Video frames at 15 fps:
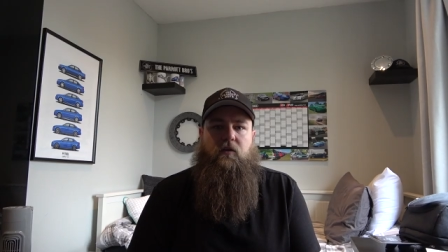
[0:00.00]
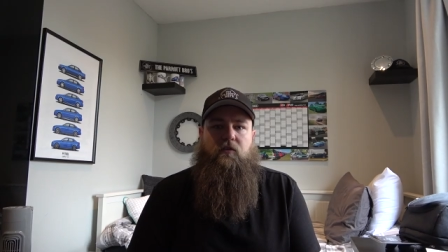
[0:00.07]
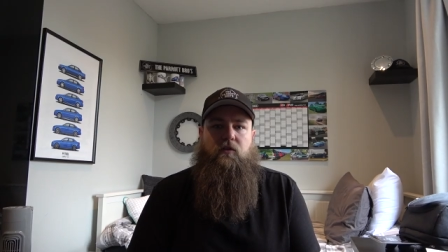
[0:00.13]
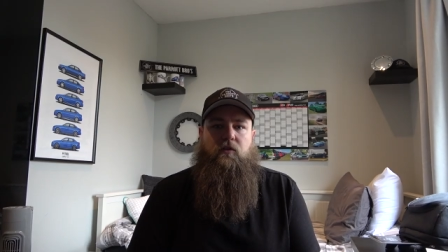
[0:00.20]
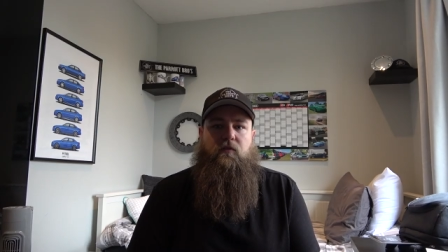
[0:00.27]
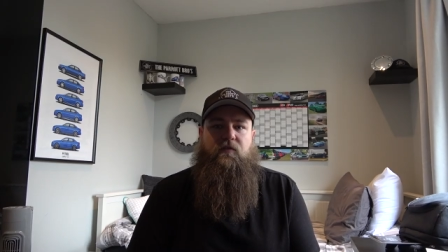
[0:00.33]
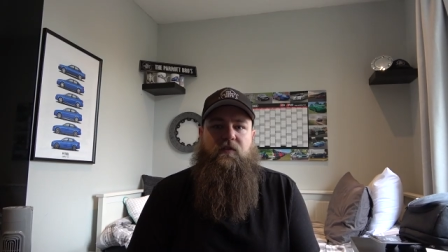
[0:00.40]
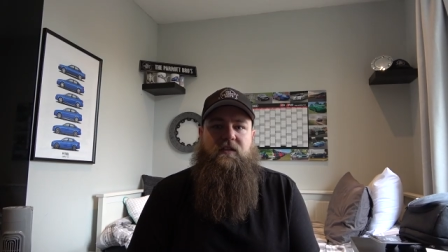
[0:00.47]
So
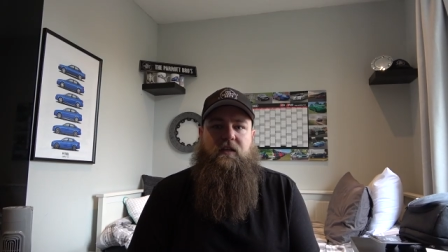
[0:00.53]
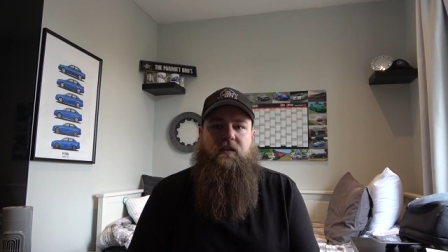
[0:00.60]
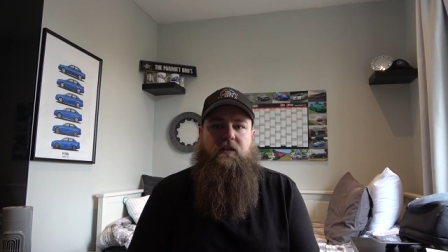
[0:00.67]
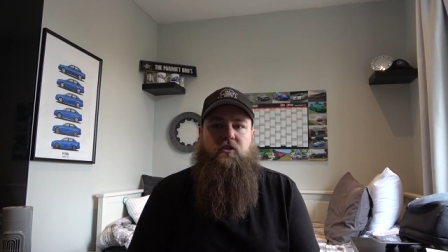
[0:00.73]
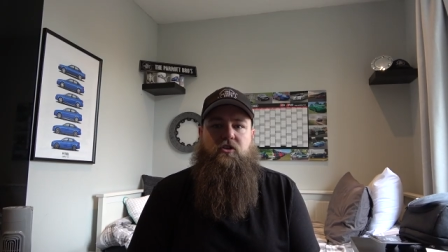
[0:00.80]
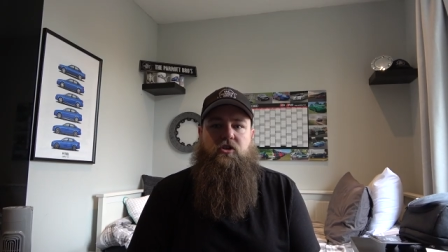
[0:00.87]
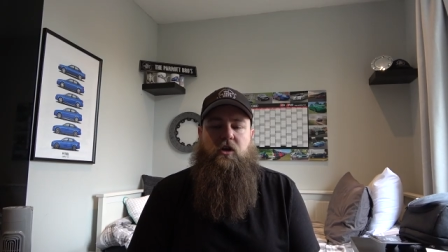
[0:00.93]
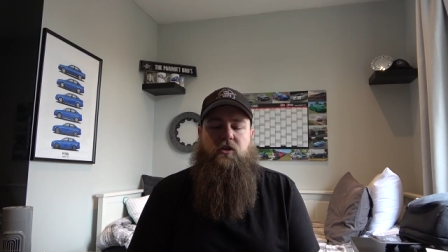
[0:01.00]
you
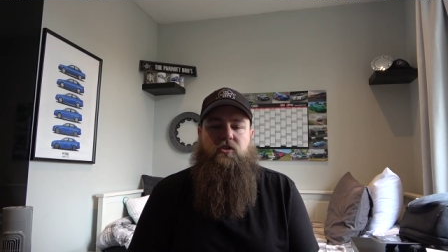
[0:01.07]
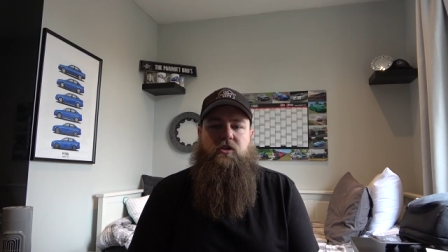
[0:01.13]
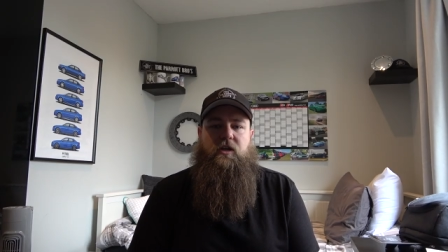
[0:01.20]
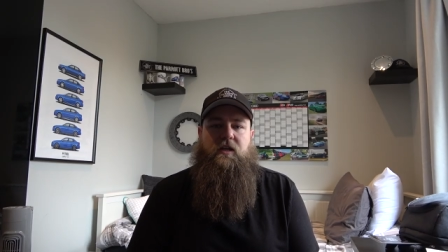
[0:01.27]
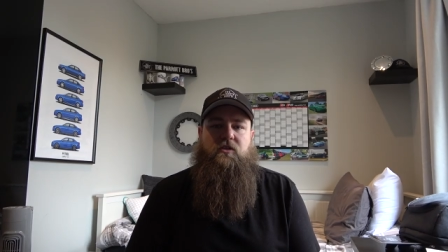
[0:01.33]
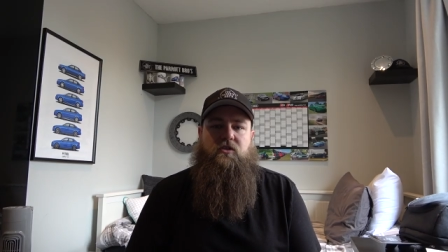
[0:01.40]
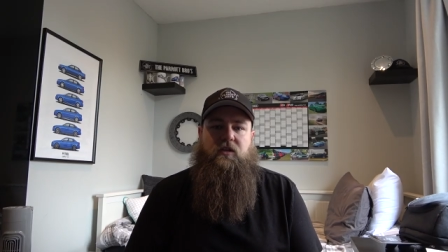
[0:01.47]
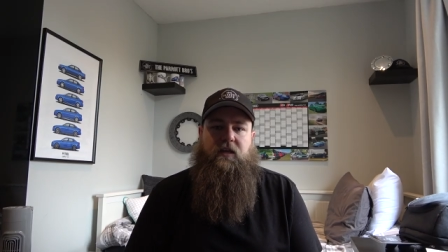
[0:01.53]
physically just
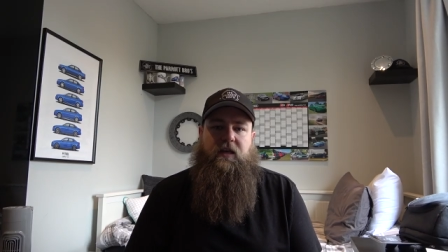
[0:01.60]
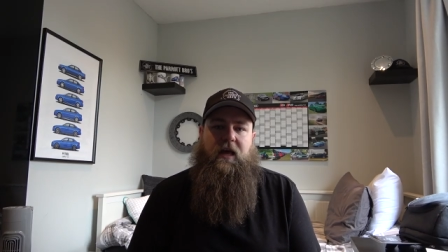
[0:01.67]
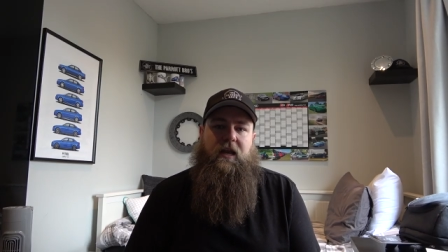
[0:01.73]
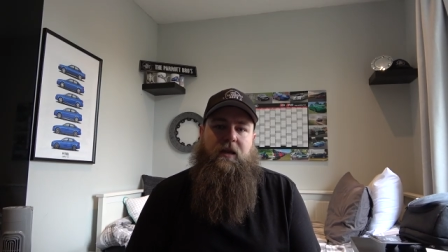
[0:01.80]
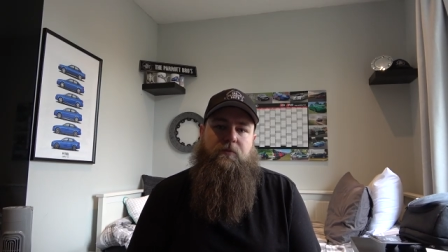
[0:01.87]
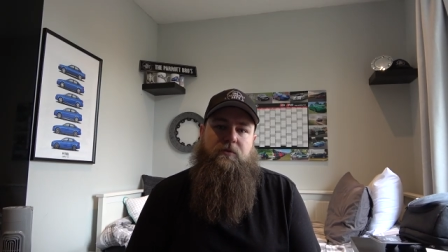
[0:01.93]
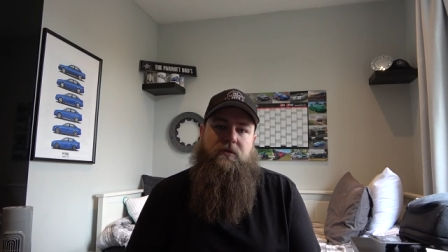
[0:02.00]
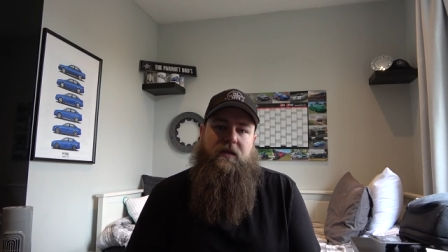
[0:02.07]
change the
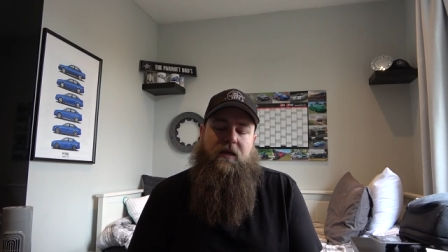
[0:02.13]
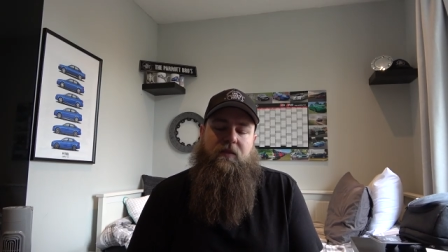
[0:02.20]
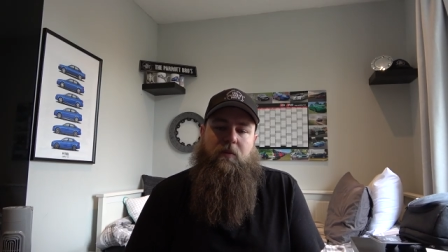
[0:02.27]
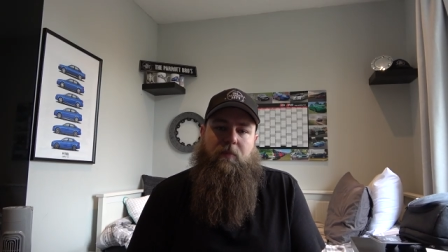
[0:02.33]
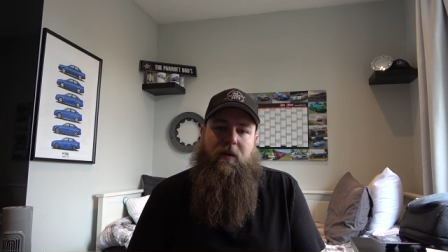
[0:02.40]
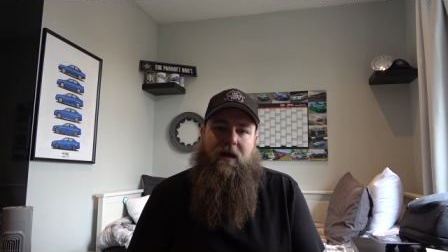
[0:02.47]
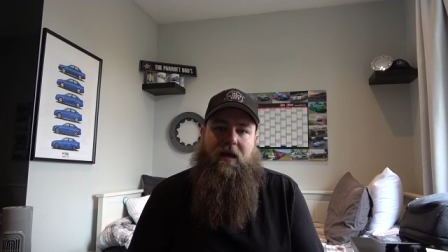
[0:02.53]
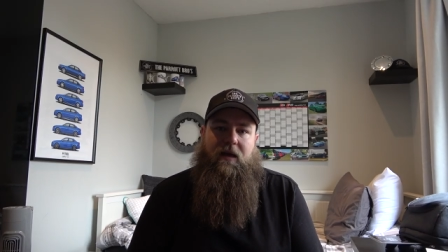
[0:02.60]
calipers and the
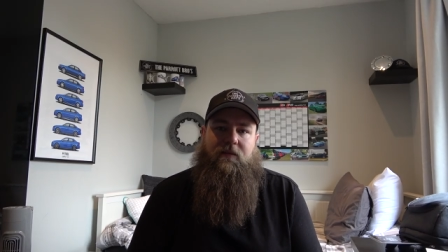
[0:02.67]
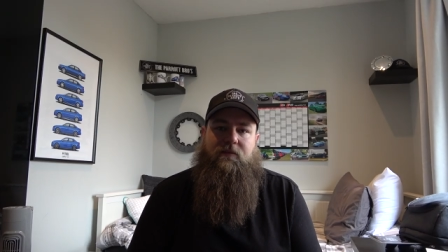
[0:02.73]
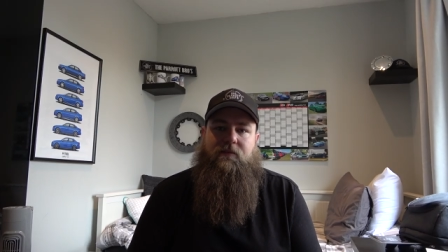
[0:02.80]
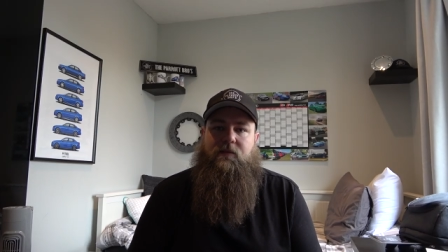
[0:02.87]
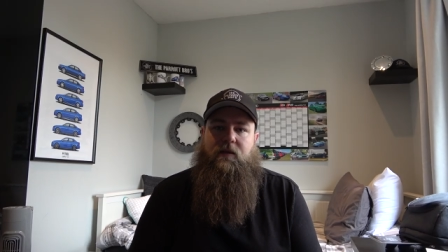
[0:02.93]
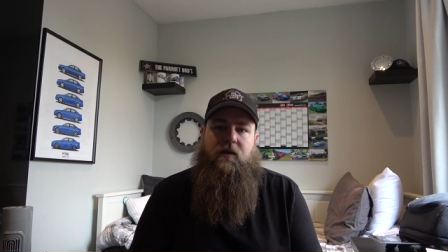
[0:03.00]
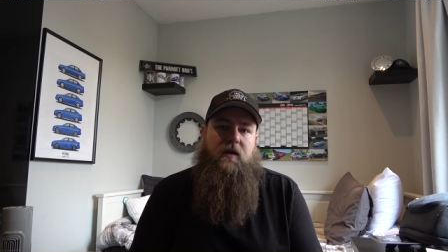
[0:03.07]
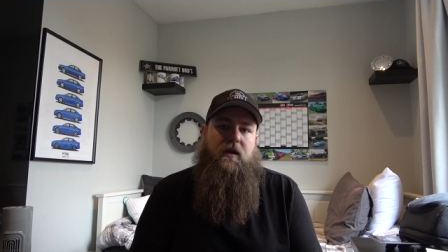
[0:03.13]
pads.